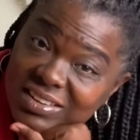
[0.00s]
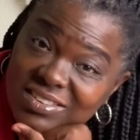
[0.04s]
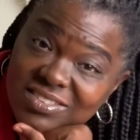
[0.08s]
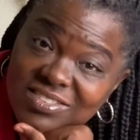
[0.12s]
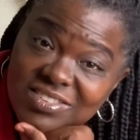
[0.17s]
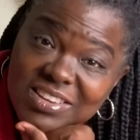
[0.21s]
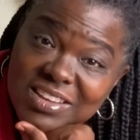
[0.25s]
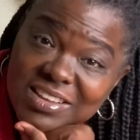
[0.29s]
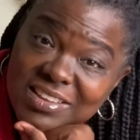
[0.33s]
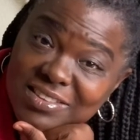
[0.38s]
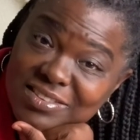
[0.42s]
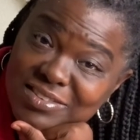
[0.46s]
a
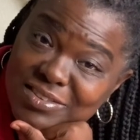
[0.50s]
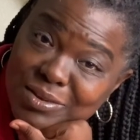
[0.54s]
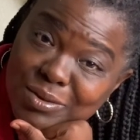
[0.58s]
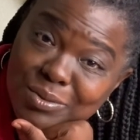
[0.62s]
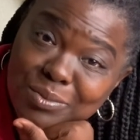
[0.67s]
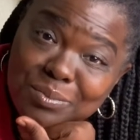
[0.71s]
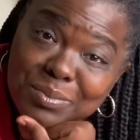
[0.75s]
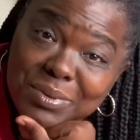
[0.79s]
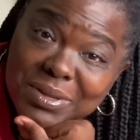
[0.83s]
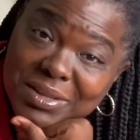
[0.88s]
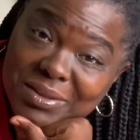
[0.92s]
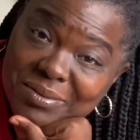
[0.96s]
chance on
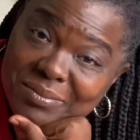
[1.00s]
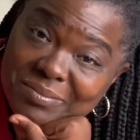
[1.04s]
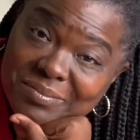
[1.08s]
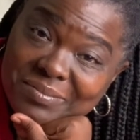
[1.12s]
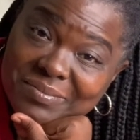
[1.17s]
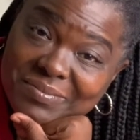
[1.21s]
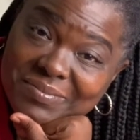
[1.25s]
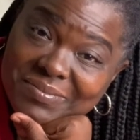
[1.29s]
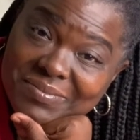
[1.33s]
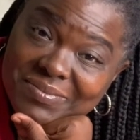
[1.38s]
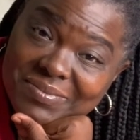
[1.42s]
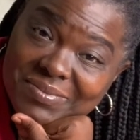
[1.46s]
me.
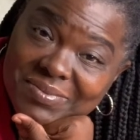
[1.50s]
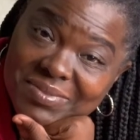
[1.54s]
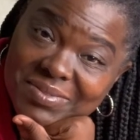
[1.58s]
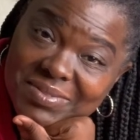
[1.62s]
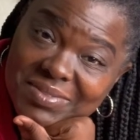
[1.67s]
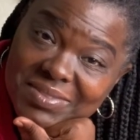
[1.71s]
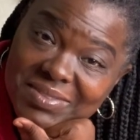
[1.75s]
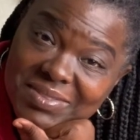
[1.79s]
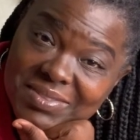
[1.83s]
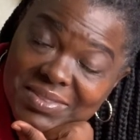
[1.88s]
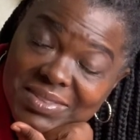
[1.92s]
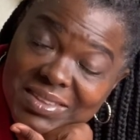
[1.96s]

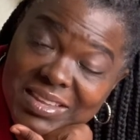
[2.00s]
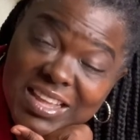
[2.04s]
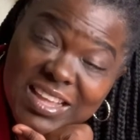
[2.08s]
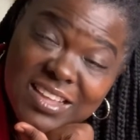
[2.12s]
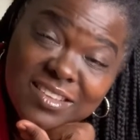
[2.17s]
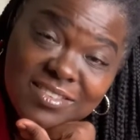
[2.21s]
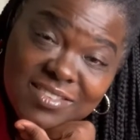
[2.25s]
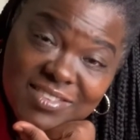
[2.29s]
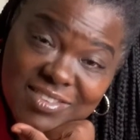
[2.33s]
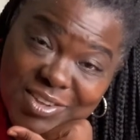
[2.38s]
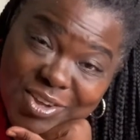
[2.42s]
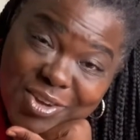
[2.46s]
And
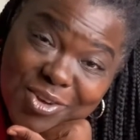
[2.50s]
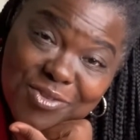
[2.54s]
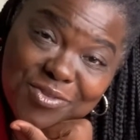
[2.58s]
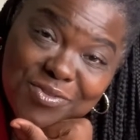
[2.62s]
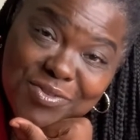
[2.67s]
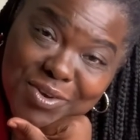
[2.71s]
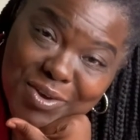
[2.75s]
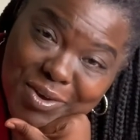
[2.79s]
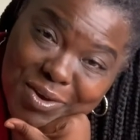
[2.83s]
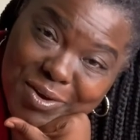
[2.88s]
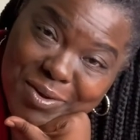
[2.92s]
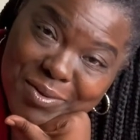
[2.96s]
so
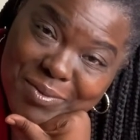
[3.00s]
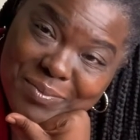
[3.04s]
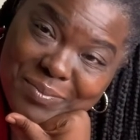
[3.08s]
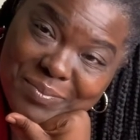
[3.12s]
far,